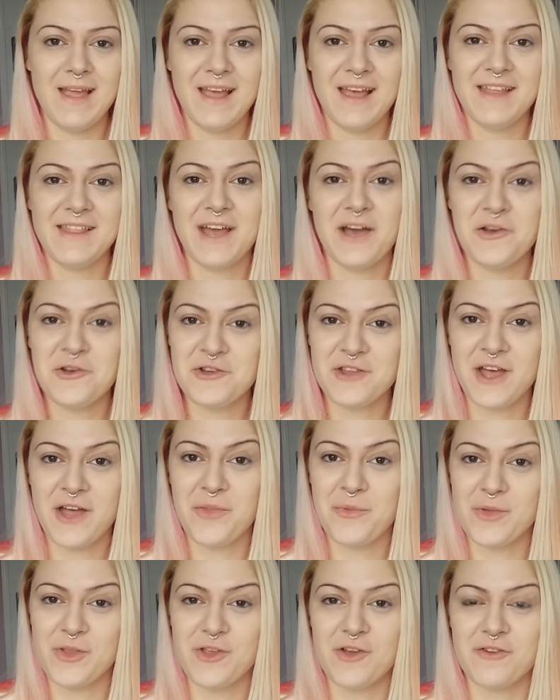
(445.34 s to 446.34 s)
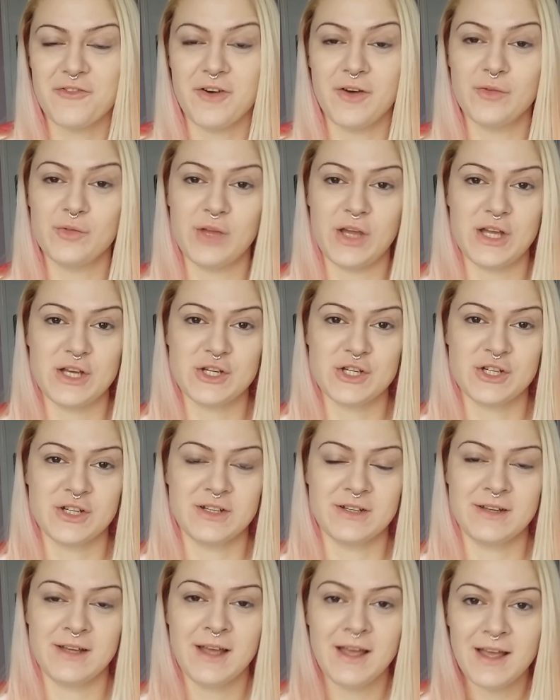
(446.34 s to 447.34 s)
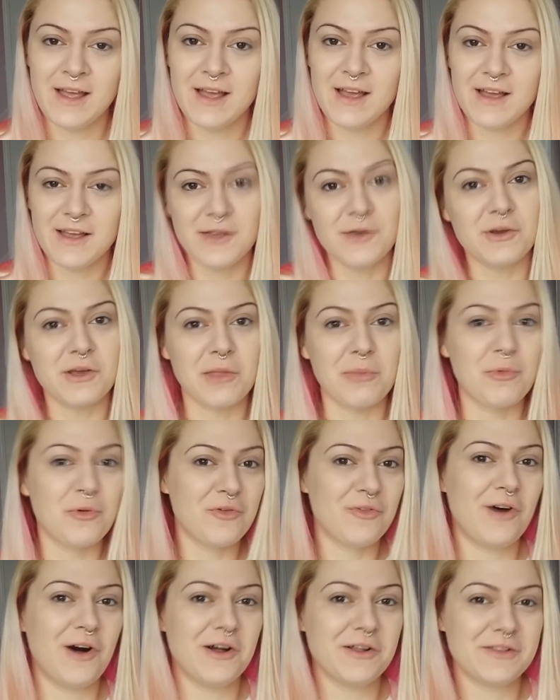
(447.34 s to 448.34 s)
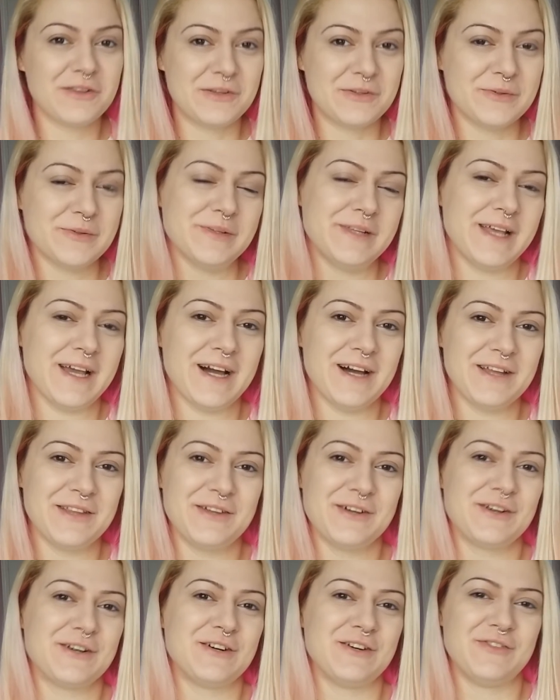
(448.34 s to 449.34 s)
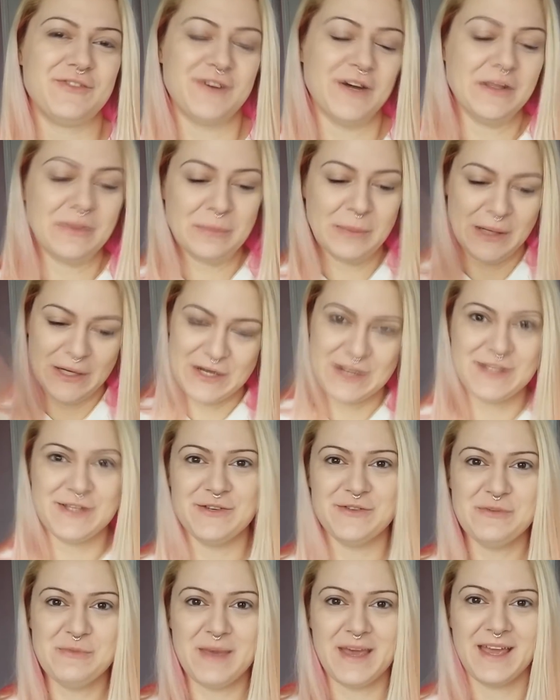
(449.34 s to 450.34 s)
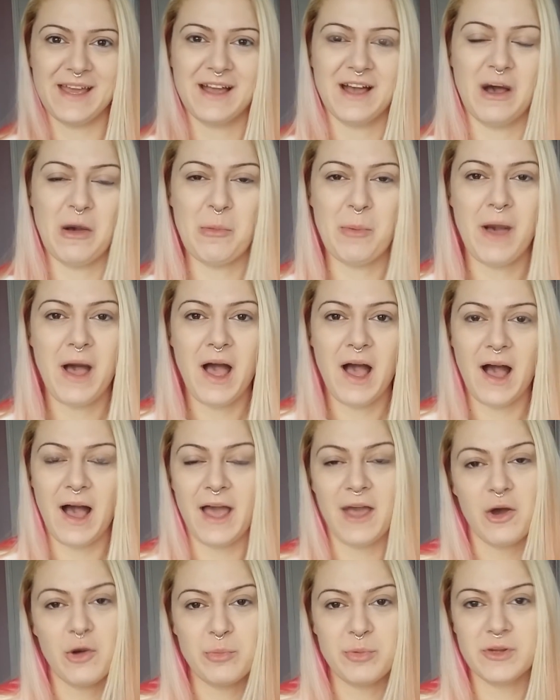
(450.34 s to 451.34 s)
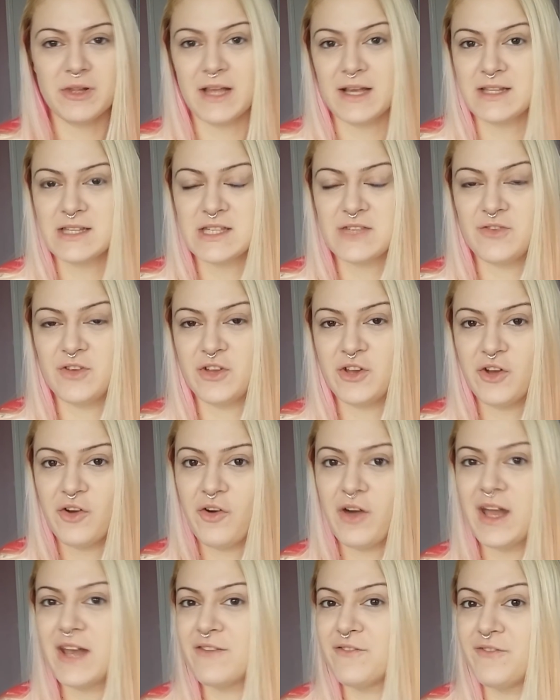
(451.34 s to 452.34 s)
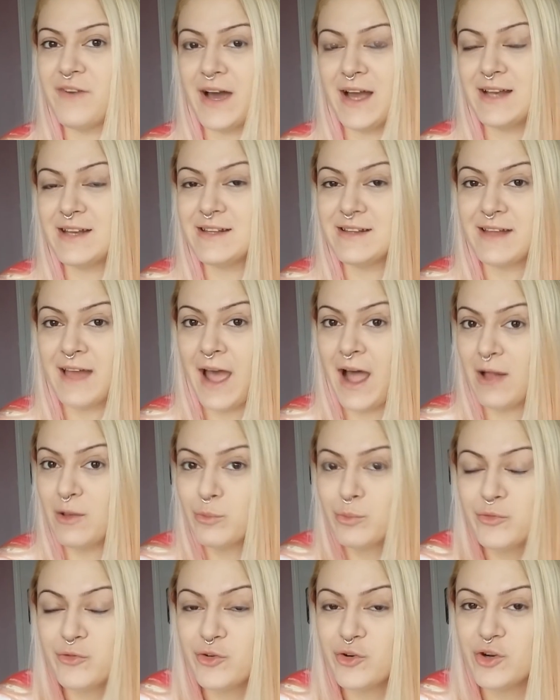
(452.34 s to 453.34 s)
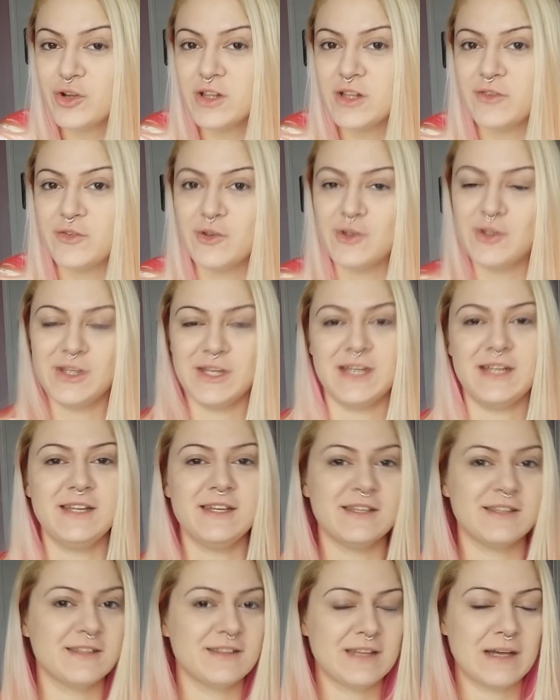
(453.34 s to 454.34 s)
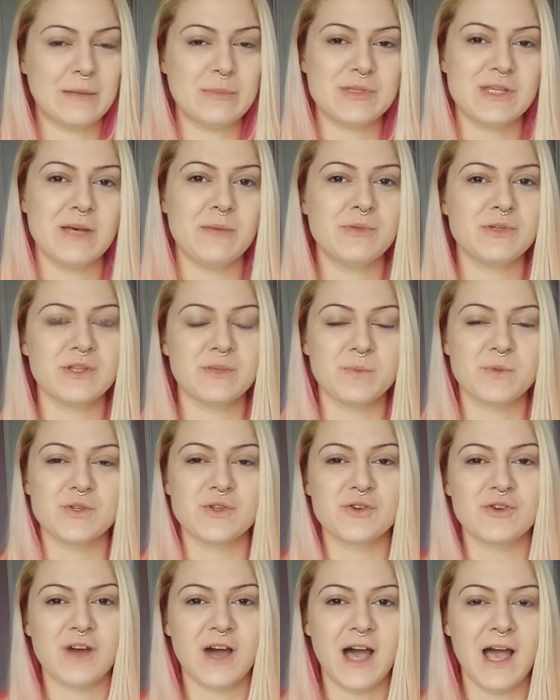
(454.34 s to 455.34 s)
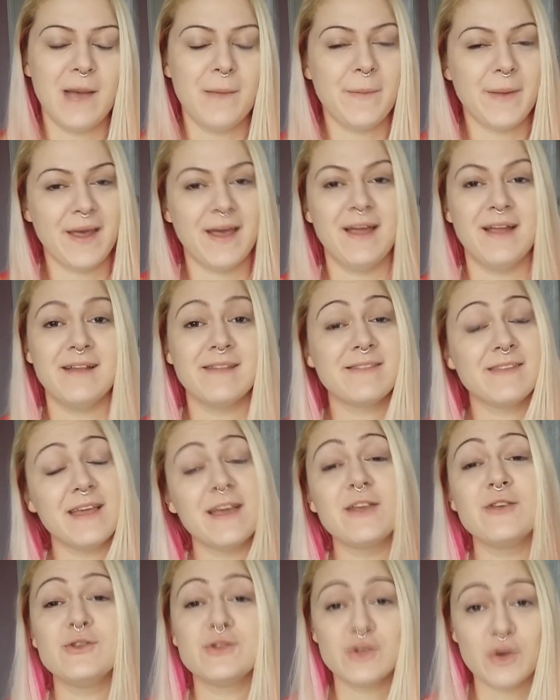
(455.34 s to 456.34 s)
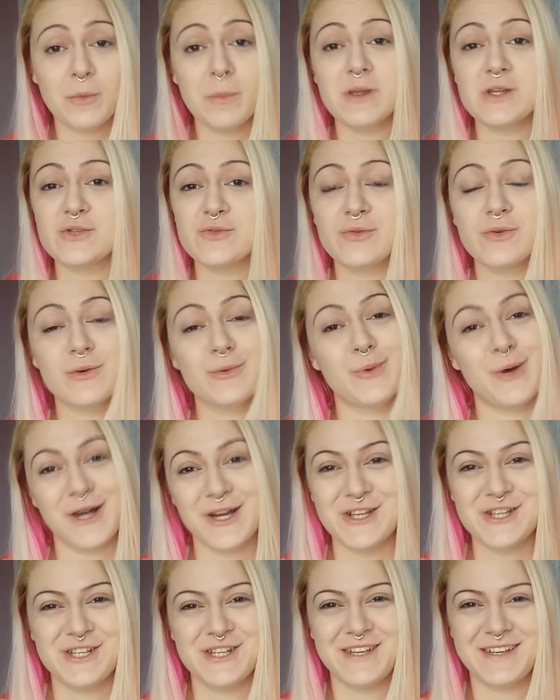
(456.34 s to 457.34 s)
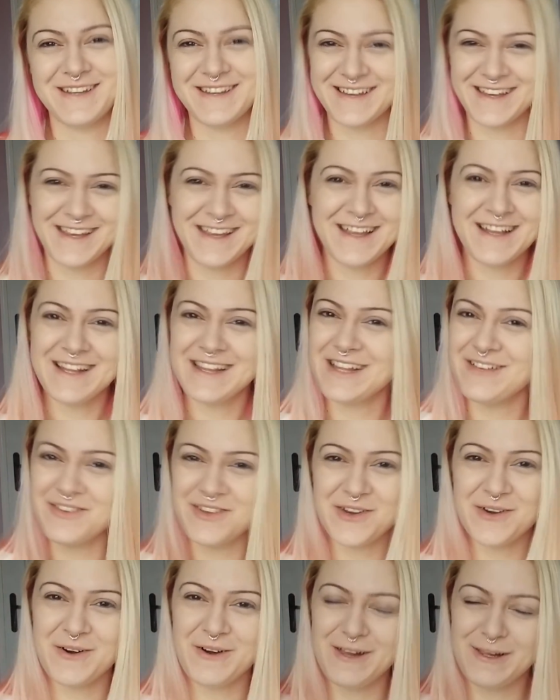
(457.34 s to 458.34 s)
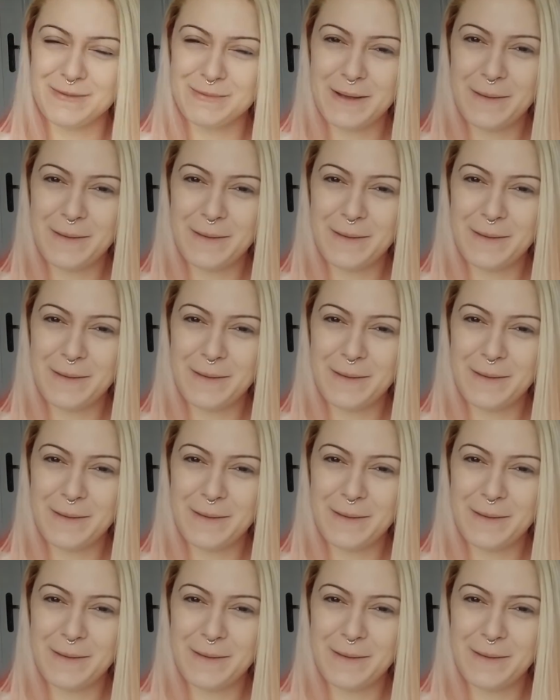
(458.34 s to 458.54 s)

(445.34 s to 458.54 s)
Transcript: And now you're done with your foundation. You can move on to the other fun parts of makeup. I hope you liked this video and find it helpful. If you did, hit the thumbs up, subscribe, and thank you so much for watching. Love you all.